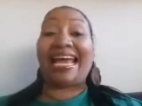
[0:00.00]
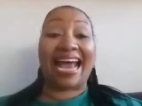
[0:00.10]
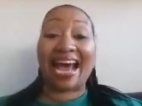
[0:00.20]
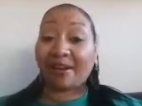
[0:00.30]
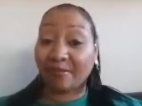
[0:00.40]

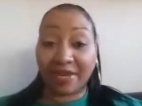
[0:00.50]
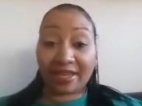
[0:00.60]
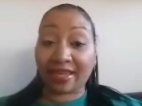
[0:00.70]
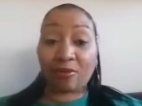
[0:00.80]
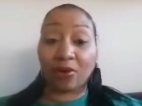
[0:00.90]
and how to
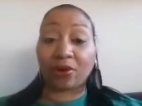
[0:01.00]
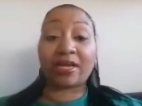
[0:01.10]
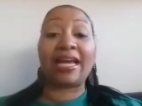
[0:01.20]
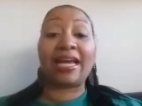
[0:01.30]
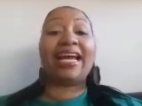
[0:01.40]
make that
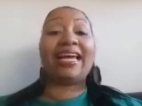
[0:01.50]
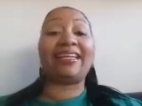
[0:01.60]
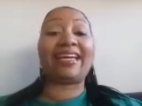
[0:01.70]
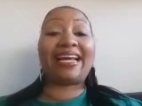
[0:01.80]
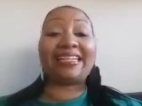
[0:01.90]
work.
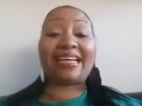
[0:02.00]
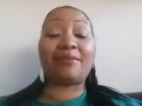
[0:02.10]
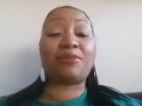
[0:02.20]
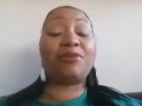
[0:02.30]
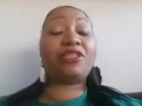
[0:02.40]
And a lot of
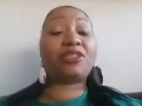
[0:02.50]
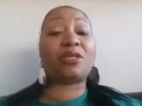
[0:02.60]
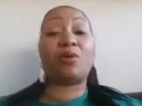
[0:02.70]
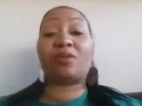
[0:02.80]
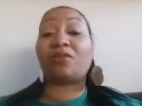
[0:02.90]
times we
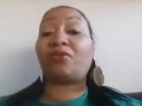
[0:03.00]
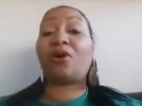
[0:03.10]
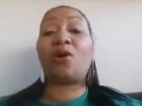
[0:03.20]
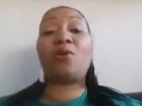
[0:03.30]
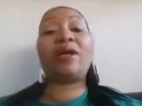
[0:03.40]
just go with the
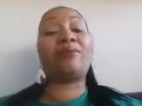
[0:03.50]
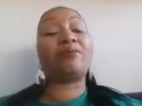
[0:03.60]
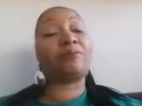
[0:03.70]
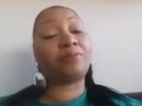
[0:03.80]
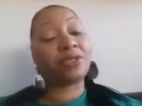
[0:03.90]
flow
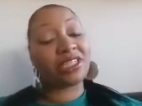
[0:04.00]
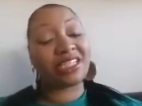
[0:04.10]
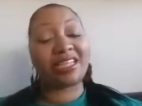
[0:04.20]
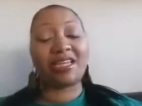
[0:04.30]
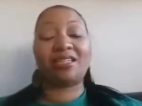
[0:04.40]
and we
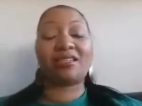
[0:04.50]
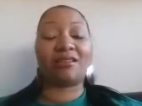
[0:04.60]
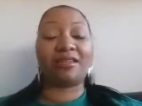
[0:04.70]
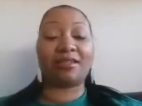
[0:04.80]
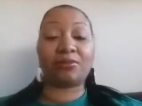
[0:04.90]
push things
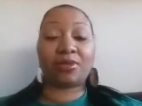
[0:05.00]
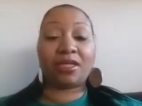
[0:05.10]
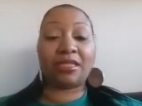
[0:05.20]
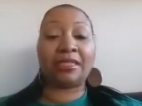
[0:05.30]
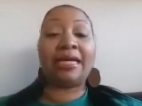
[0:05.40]
under the
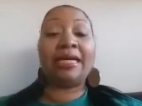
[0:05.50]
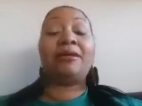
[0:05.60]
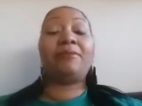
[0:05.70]
rug